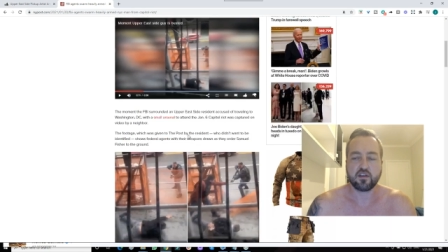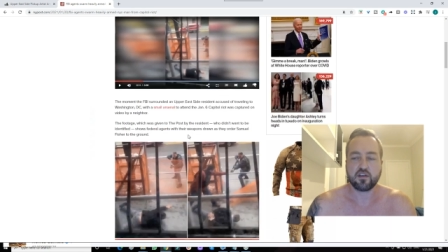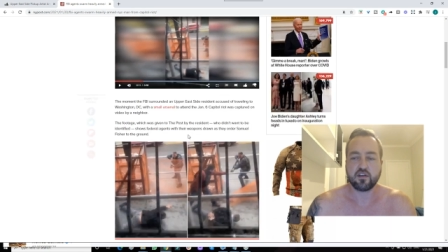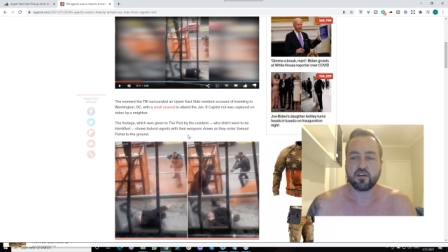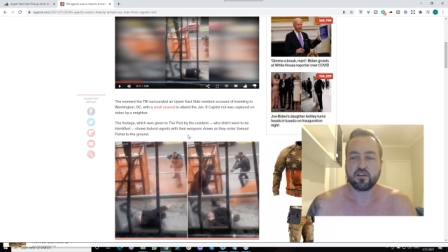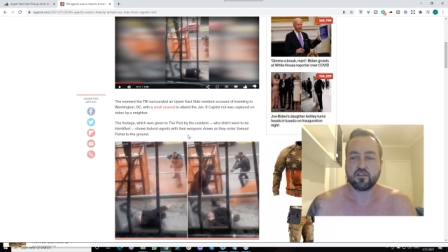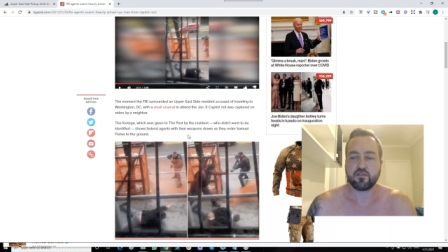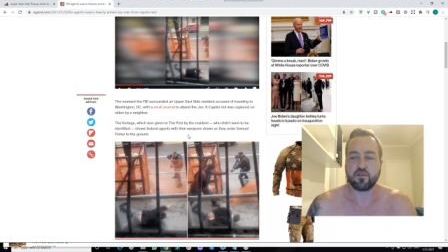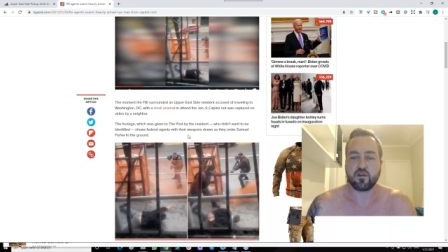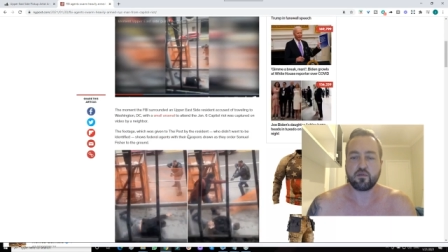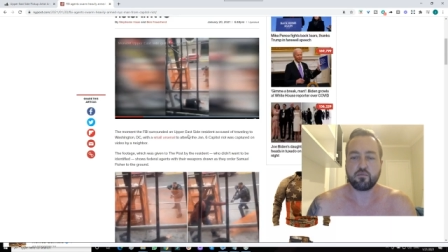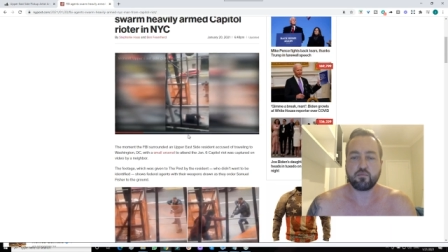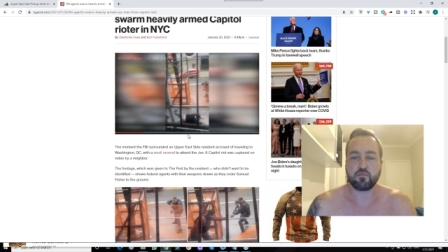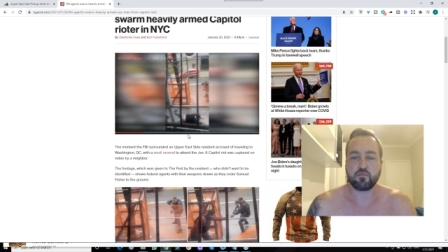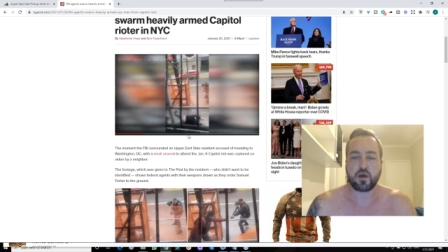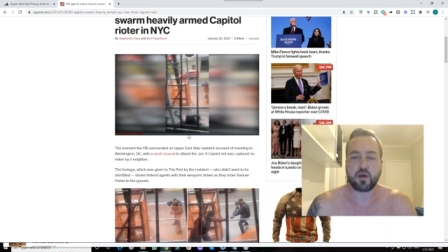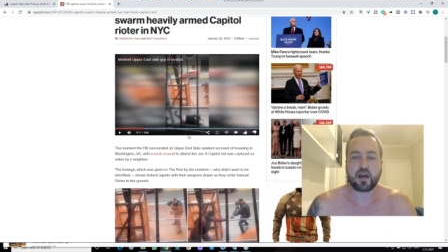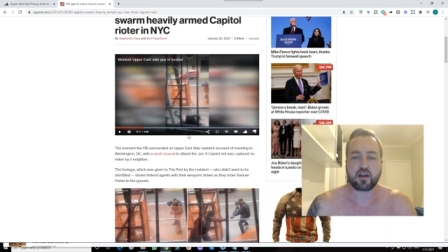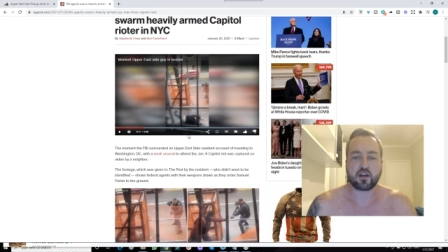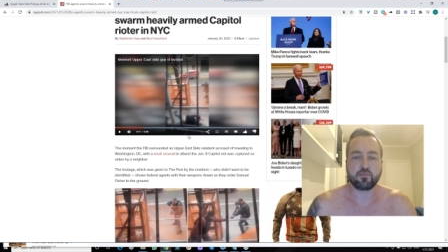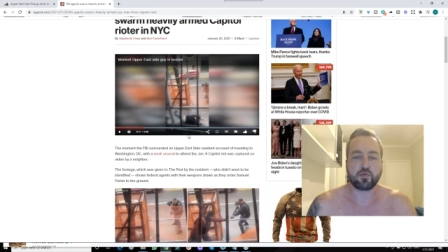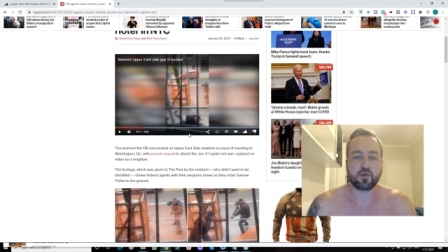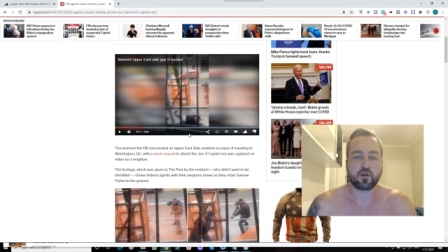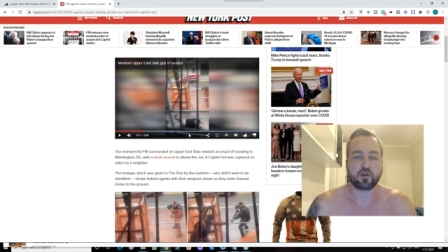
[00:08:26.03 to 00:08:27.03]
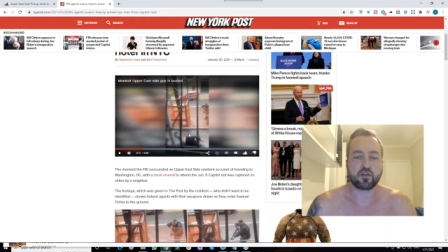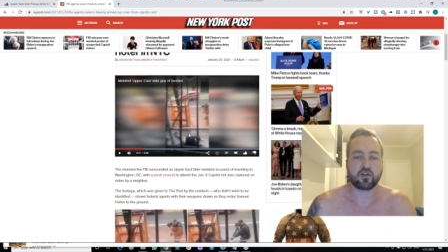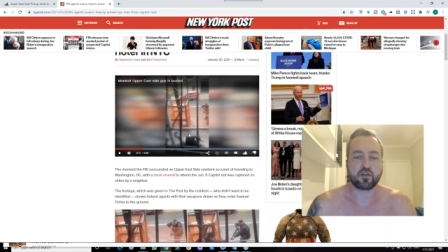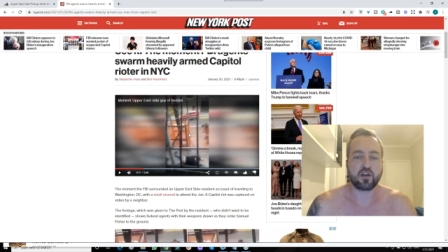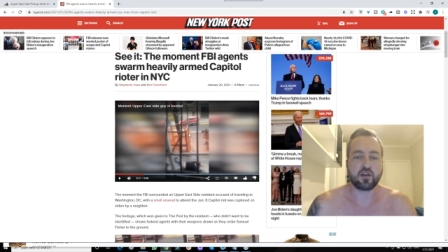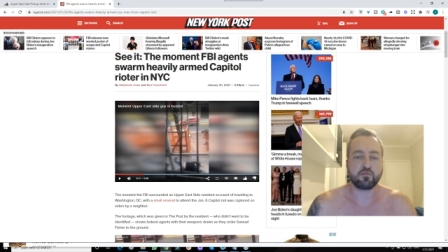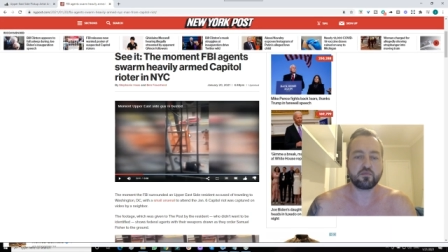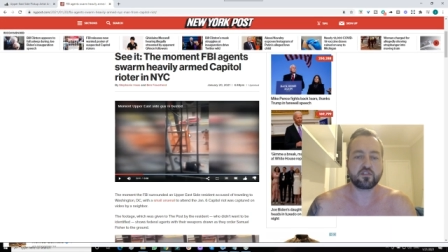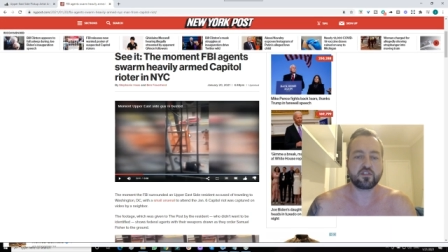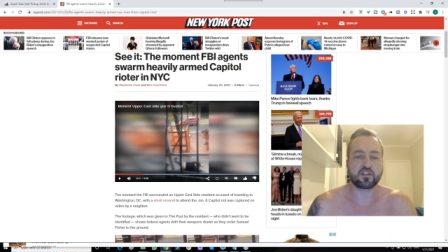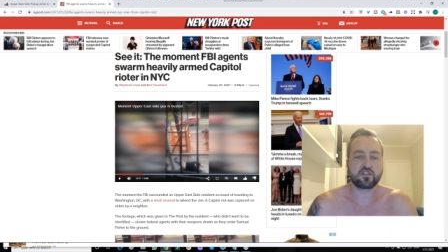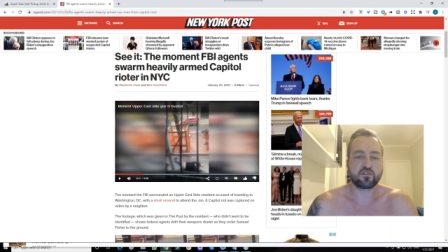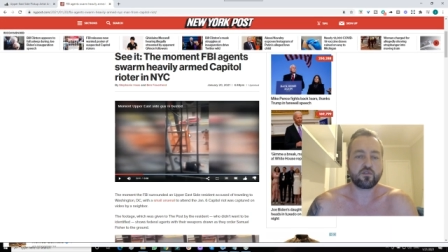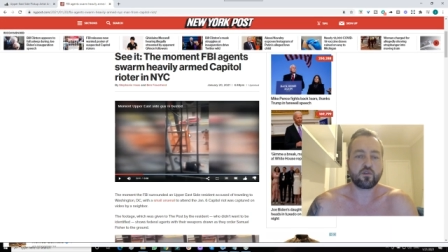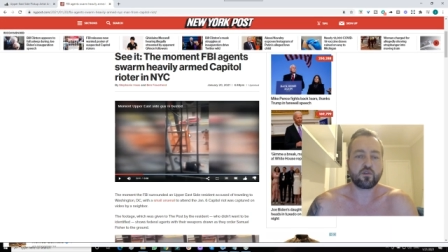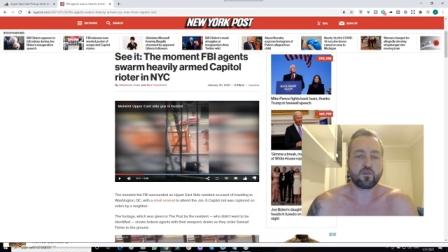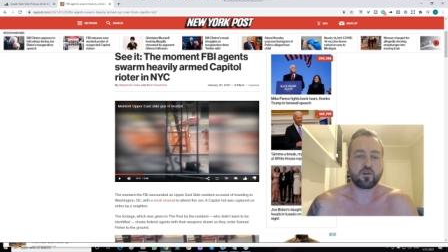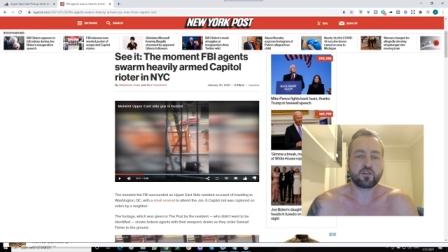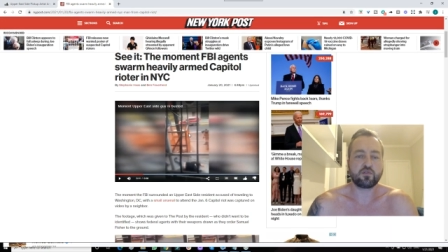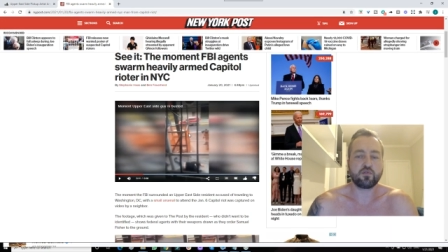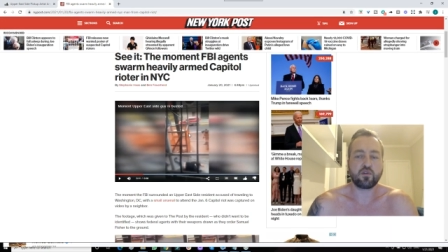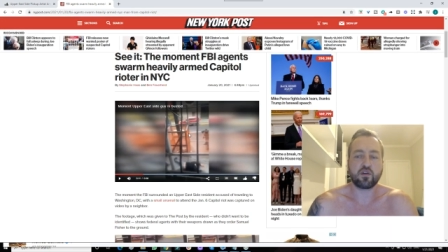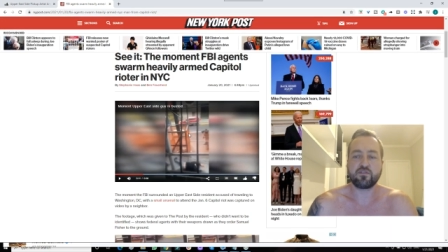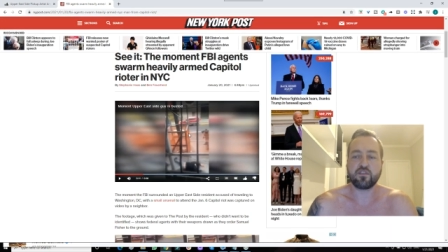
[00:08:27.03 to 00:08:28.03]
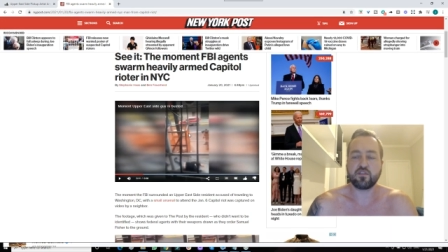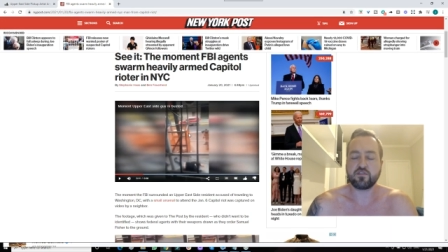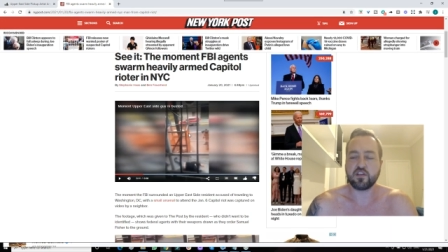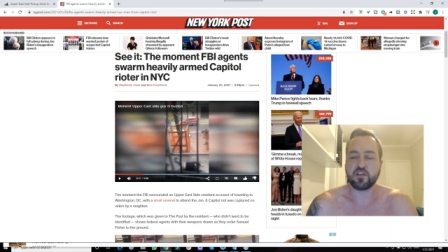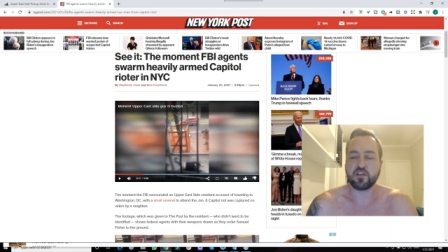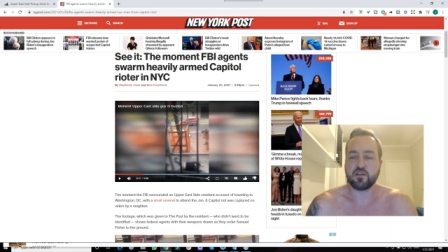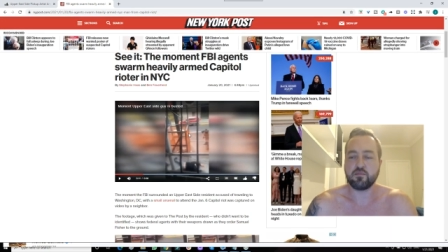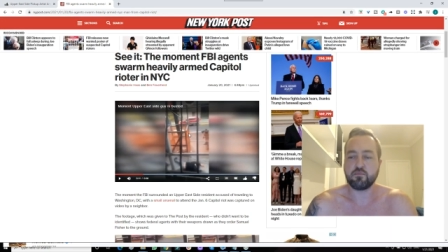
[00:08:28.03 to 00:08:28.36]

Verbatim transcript: If you want to back up your claim, 6'4", 215